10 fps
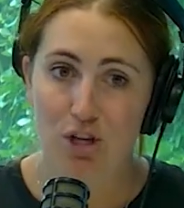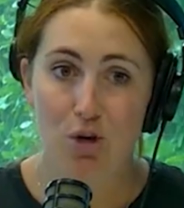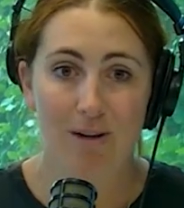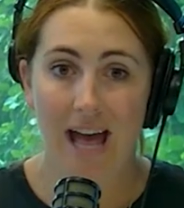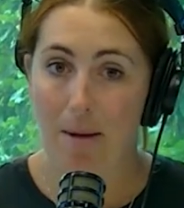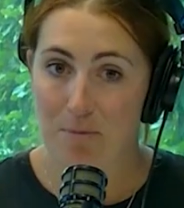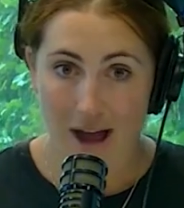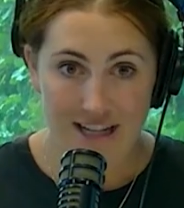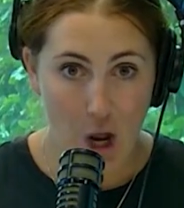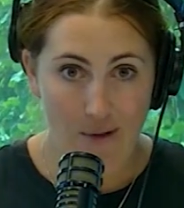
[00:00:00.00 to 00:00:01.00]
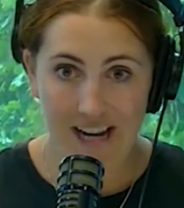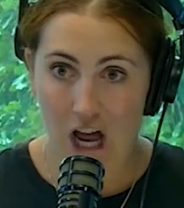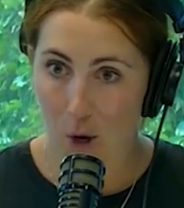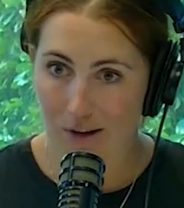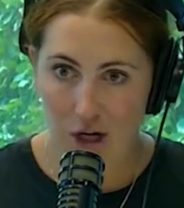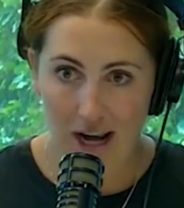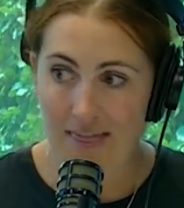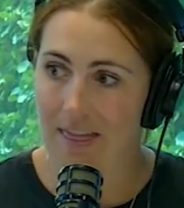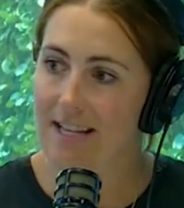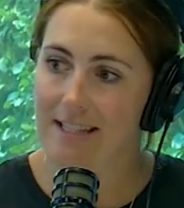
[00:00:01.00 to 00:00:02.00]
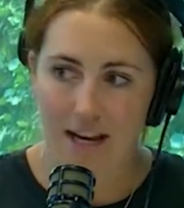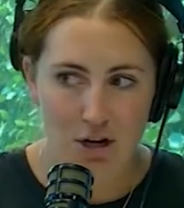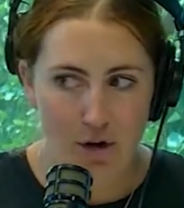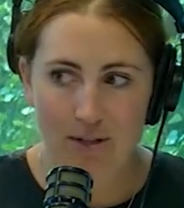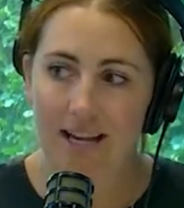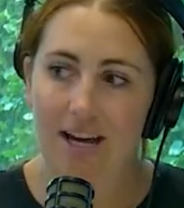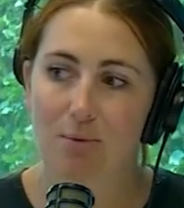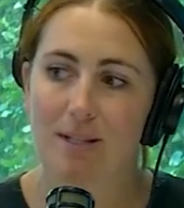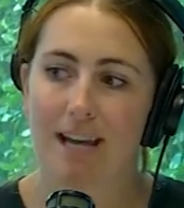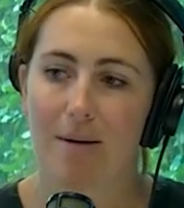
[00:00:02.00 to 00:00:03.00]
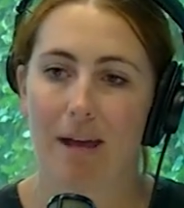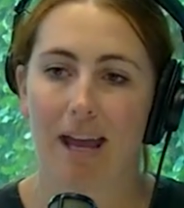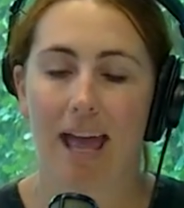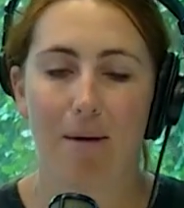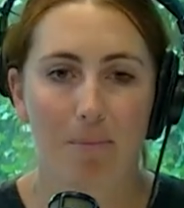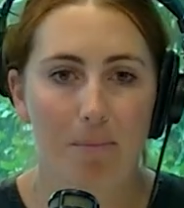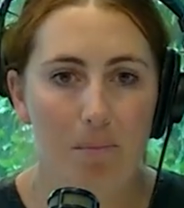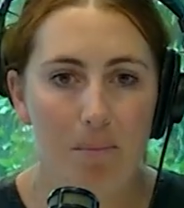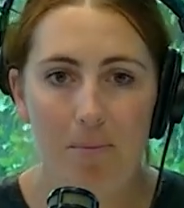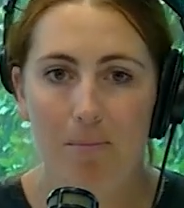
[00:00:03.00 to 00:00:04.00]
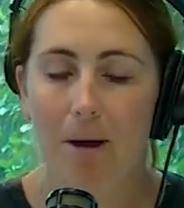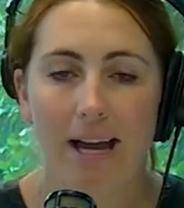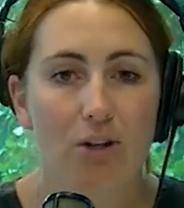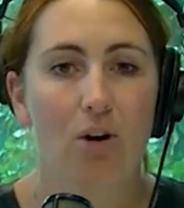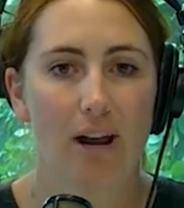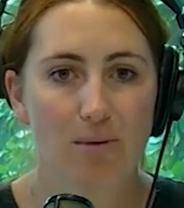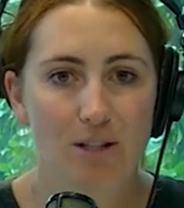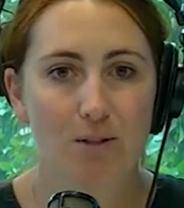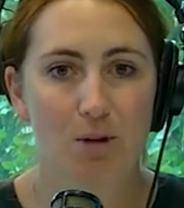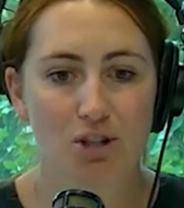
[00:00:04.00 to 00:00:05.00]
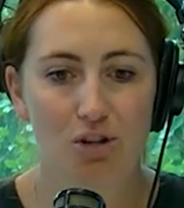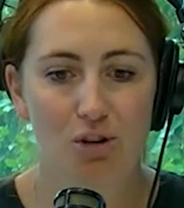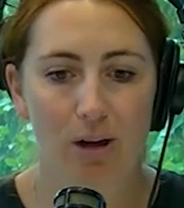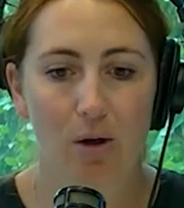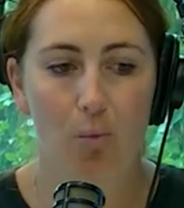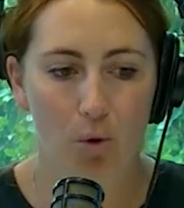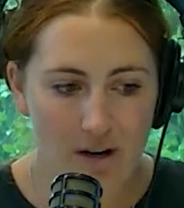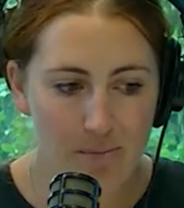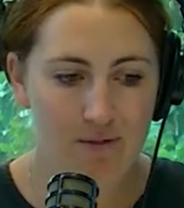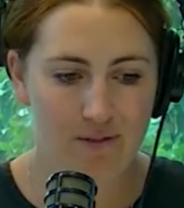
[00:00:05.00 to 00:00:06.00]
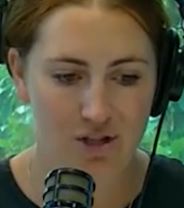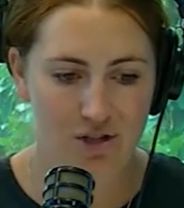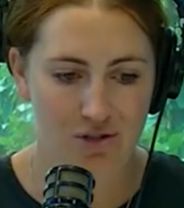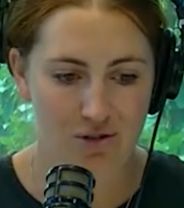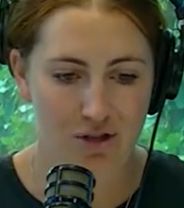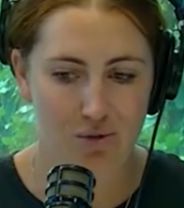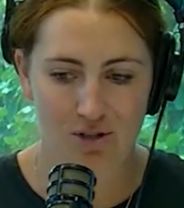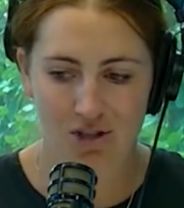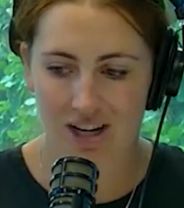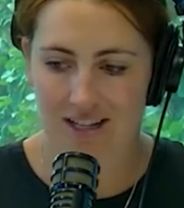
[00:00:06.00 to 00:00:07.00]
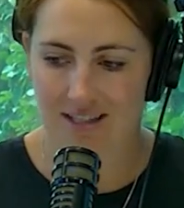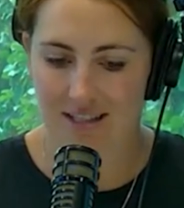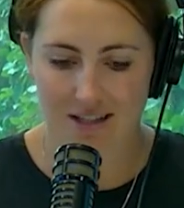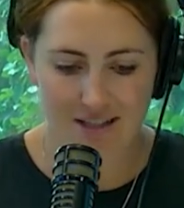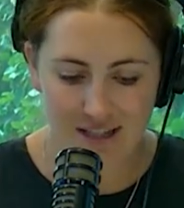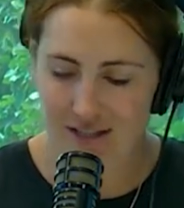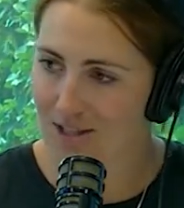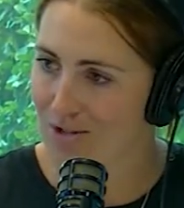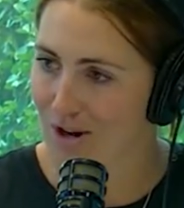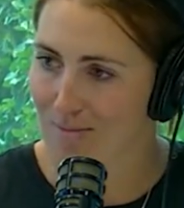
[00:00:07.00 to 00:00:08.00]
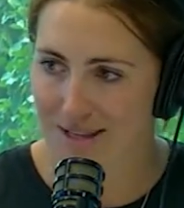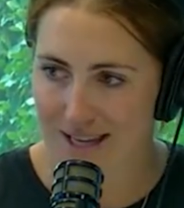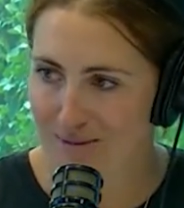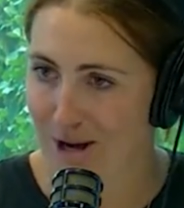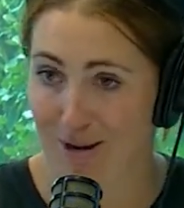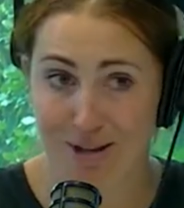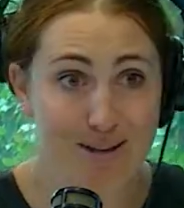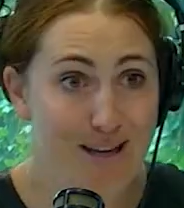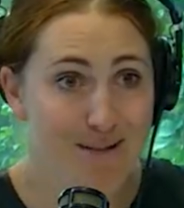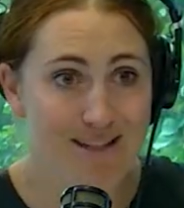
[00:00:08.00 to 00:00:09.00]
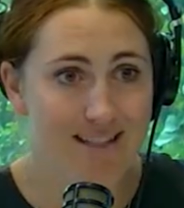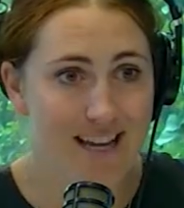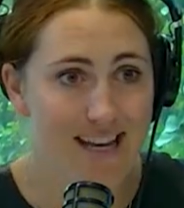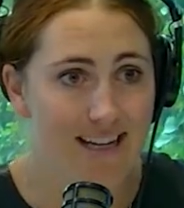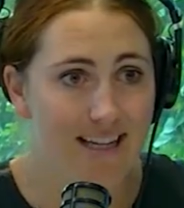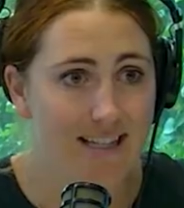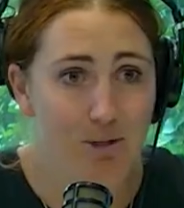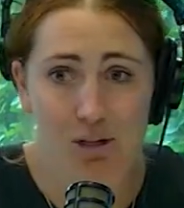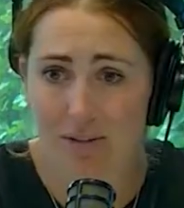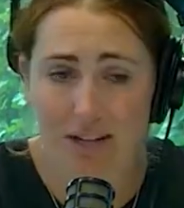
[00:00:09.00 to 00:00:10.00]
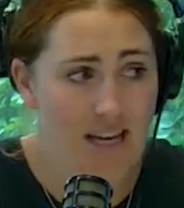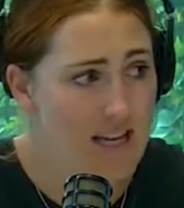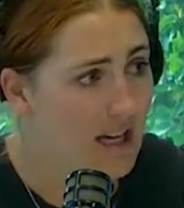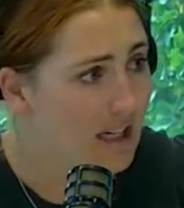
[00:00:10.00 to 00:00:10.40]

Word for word: you were like yes. this and no sound was coming. Oh, and that's good. My God, I was just watching you going, what a professional. You were just, you didn't stop. You kept going. You kept entertaining us. Oh, I would have I